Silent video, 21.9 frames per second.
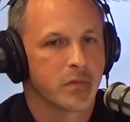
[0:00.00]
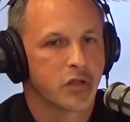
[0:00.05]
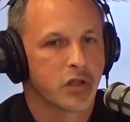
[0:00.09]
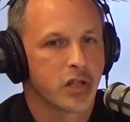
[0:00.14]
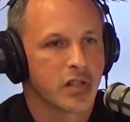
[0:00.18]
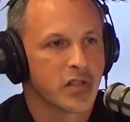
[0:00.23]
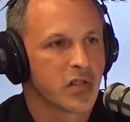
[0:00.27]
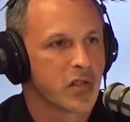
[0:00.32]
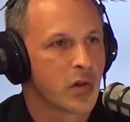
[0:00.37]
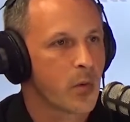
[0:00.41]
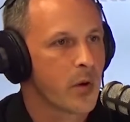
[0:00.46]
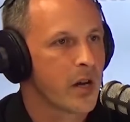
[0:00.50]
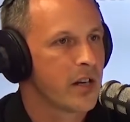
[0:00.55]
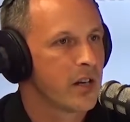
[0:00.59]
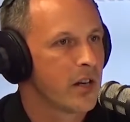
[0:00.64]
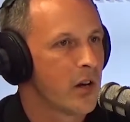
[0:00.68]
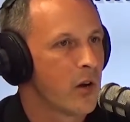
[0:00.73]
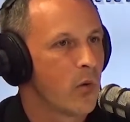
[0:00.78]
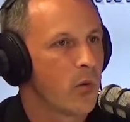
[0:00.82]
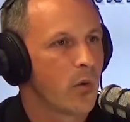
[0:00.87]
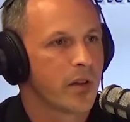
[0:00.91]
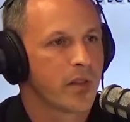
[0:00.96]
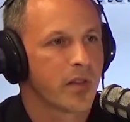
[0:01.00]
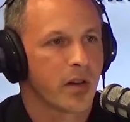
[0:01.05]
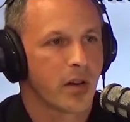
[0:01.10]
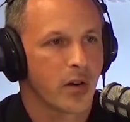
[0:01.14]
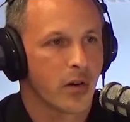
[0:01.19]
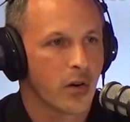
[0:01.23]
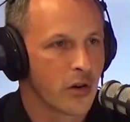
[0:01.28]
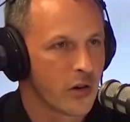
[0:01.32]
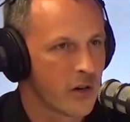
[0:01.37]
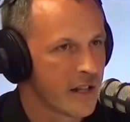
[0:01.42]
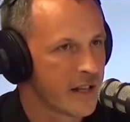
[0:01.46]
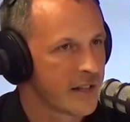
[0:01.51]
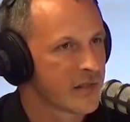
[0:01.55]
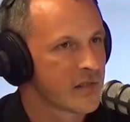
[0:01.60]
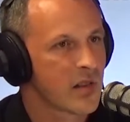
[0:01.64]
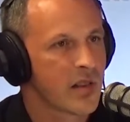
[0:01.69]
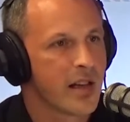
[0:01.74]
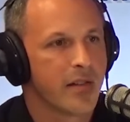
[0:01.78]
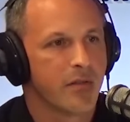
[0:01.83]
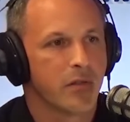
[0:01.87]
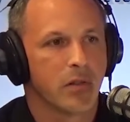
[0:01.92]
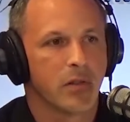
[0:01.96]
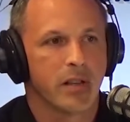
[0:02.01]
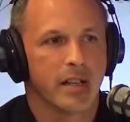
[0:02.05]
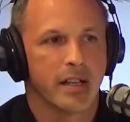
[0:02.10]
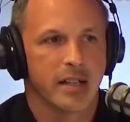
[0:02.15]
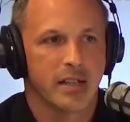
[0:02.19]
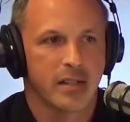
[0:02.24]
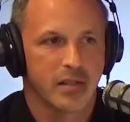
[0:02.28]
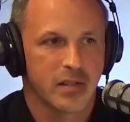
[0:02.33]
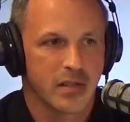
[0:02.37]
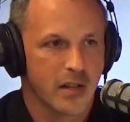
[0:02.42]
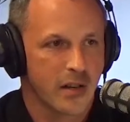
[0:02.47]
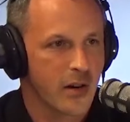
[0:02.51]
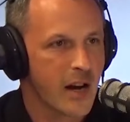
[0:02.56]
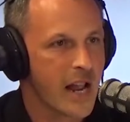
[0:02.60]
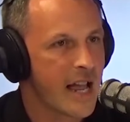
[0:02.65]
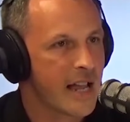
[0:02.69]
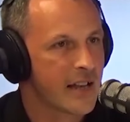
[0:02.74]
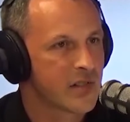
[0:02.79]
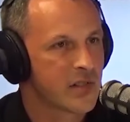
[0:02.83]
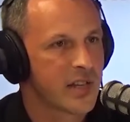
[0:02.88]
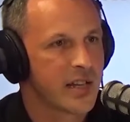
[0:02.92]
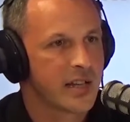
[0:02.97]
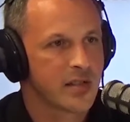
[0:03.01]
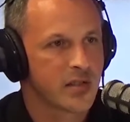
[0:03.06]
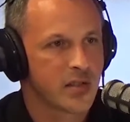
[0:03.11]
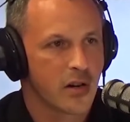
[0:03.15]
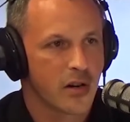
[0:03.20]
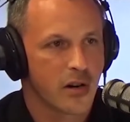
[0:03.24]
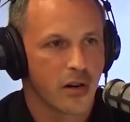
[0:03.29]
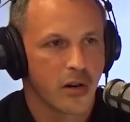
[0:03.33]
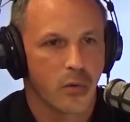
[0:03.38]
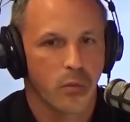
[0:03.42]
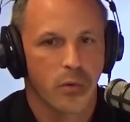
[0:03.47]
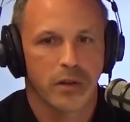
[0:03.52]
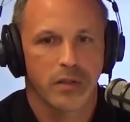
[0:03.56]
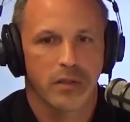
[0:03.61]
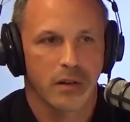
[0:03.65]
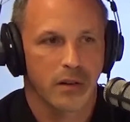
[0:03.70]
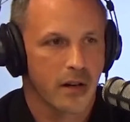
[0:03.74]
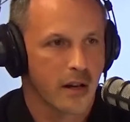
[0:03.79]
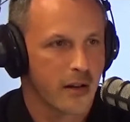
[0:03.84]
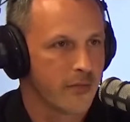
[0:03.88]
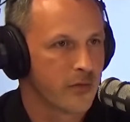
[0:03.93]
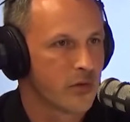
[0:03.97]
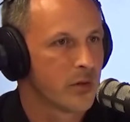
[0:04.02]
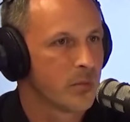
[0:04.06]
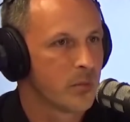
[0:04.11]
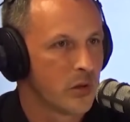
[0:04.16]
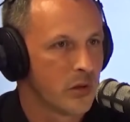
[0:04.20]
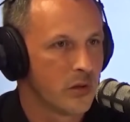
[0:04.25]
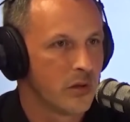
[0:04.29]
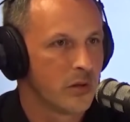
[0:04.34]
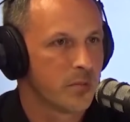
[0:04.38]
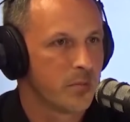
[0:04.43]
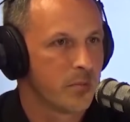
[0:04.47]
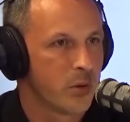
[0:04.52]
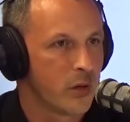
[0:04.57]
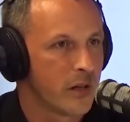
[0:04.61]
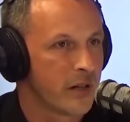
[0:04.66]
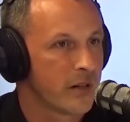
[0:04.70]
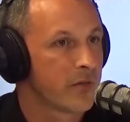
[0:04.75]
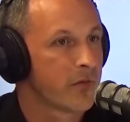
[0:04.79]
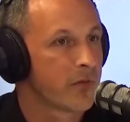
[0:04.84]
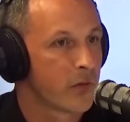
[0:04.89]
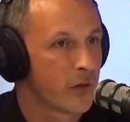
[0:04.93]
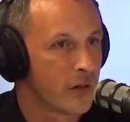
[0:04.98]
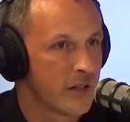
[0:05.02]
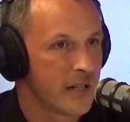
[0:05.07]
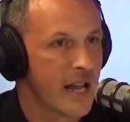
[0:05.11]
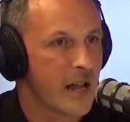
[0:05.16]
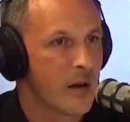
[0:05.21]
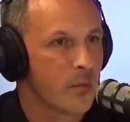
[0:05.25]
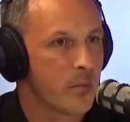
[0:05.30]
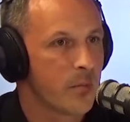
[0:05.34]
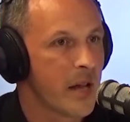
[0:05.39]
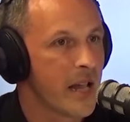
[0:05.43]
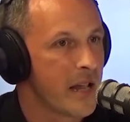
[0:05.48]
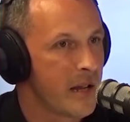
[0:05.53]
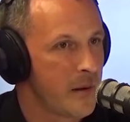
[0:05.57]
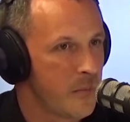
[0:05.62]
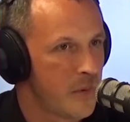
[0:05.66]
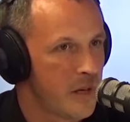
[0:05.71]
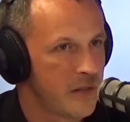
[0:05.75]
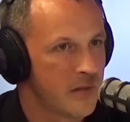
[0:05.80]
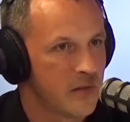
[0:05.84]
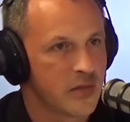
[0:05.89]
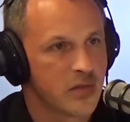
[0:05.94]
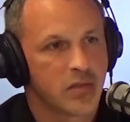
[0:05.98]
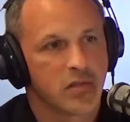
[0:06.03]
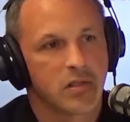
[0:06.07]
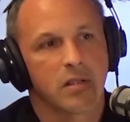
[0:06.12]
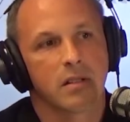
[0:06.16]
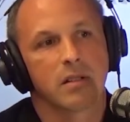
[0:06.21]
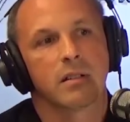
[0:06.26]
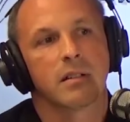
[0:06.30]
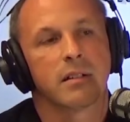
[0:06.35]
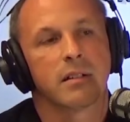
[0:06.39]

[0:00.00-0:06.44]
Just so I know what their earnings level is, their assets are, what they're comfortable putting for a down payment.